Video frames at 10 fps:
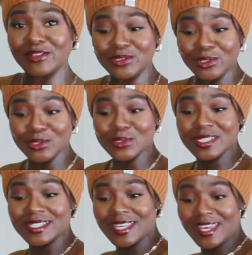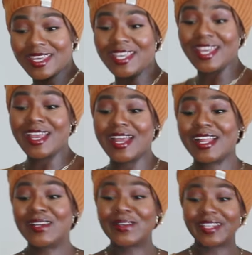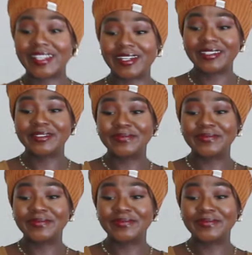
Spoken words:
for you all to see. Look at that.